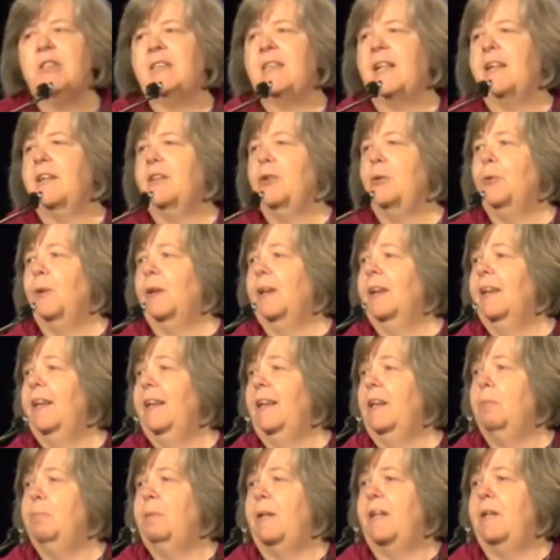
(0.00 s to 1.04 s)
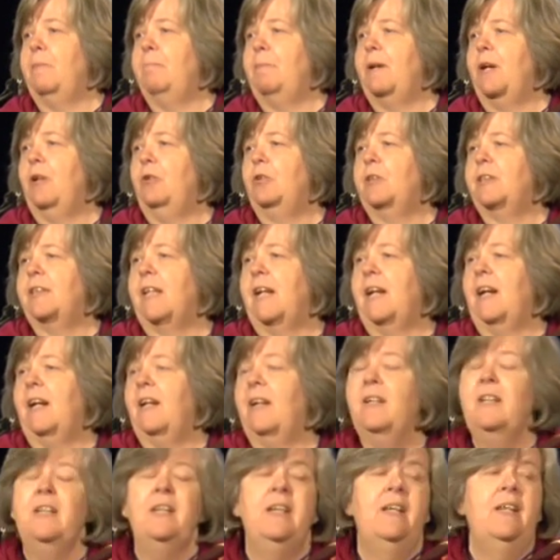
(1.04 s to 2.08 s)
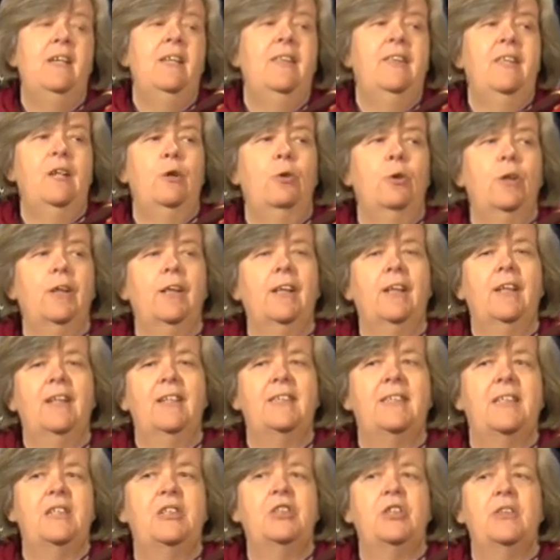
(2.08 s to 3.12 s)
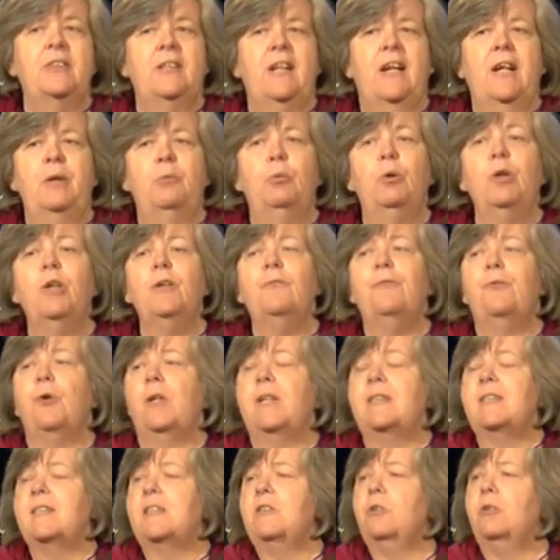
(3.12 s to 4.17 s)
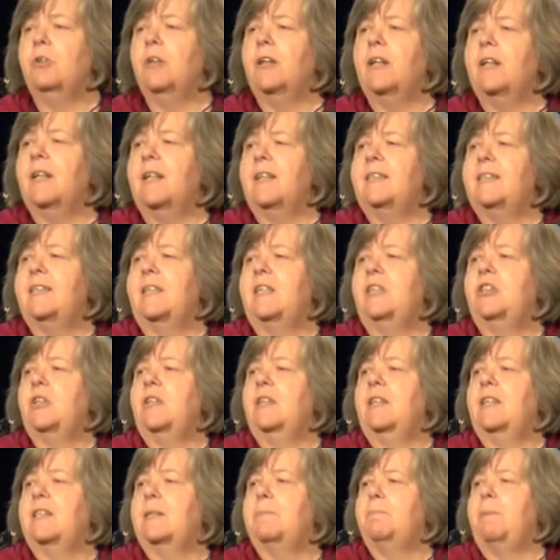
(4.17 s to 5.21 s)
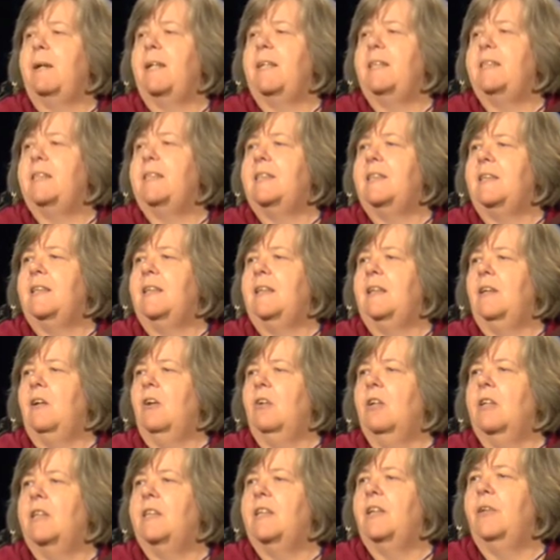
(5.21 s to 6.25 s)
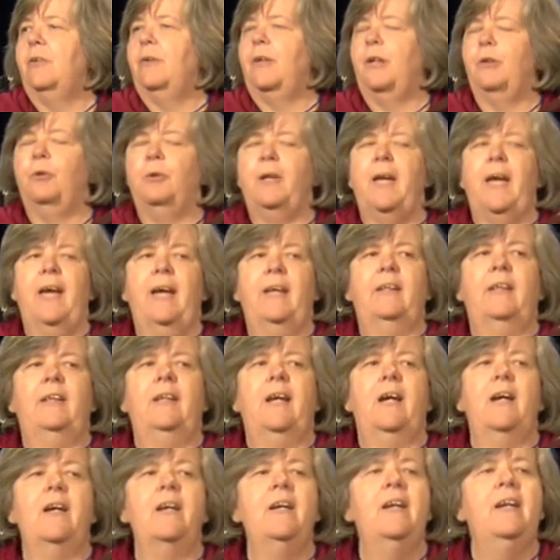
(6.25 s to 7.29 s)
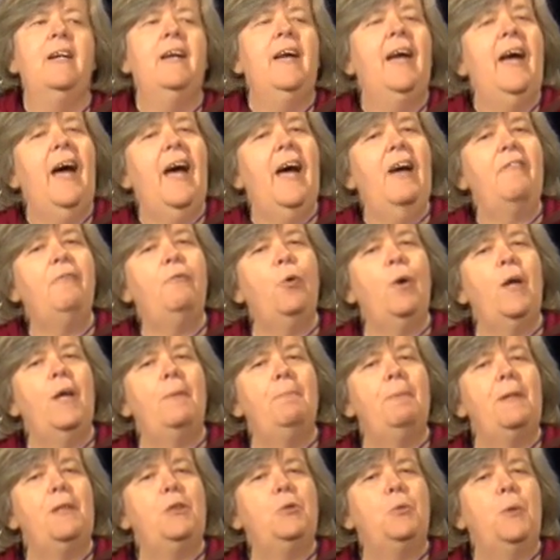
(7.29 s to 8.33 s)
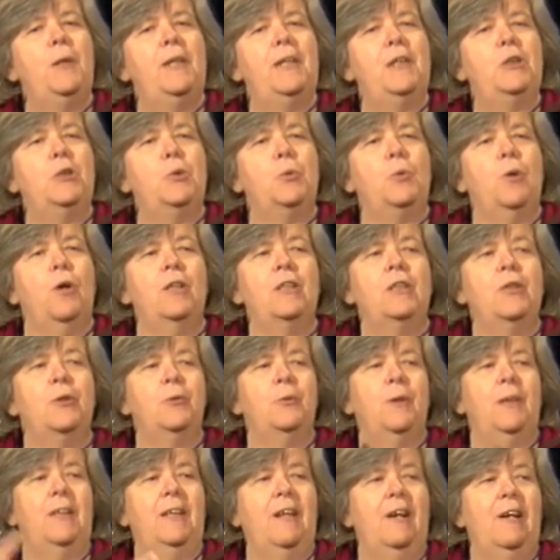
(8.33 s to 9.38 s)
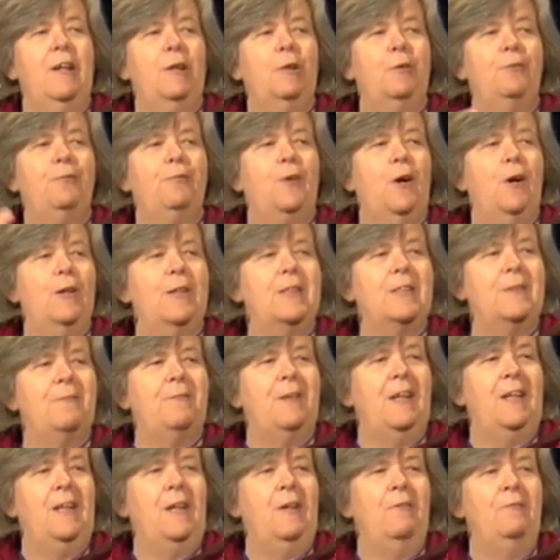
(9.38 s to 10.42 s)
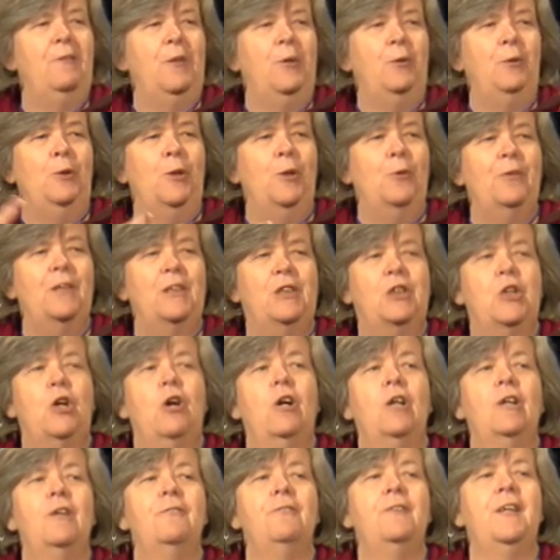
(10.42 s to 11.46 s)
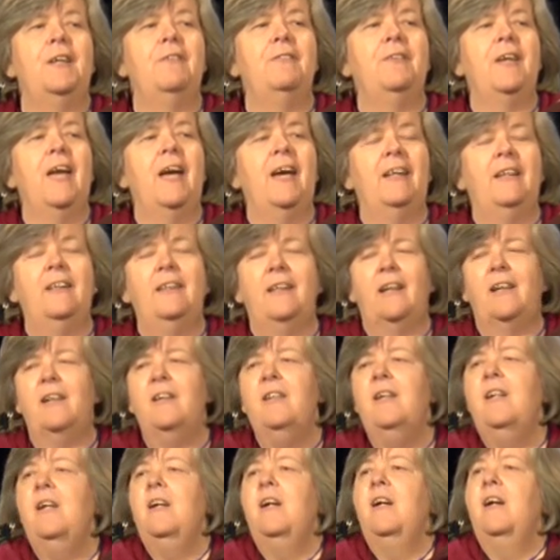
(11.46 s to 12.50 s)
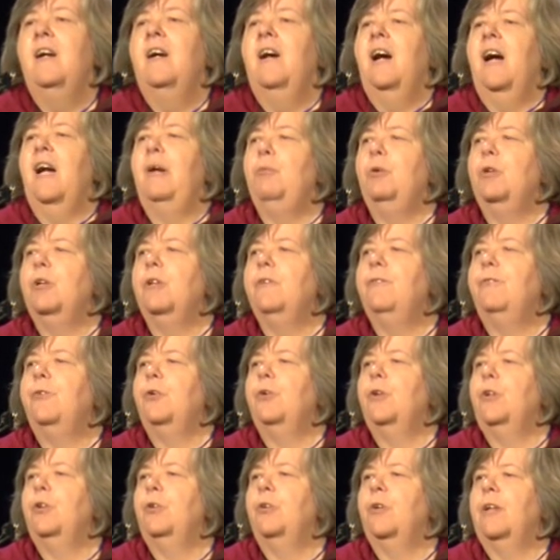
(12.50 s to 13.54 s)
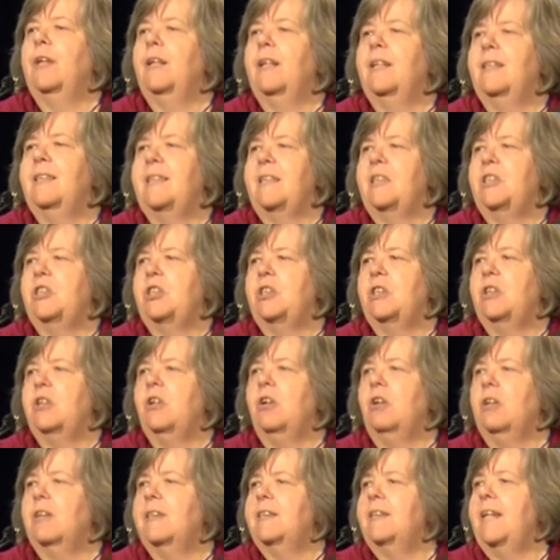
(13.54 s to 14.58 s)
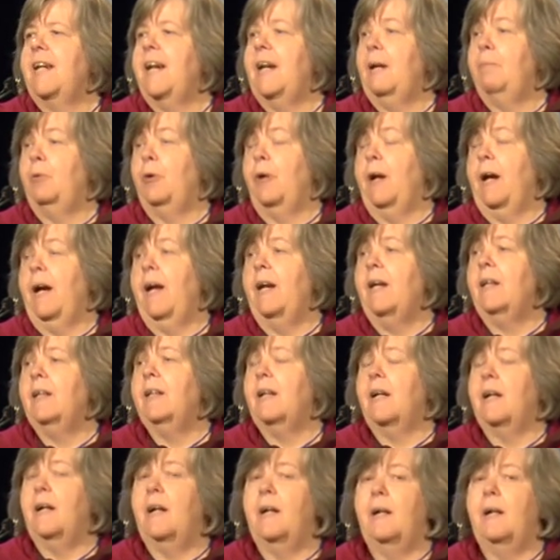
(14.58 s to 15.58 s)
to tell you a little bit about the organization that I work for. It's an organization that's based in Ontario, Canada, halfway between Toronto and Niagara Falls, if any of you know the geography of Canada. I work for an organization called Tamarack.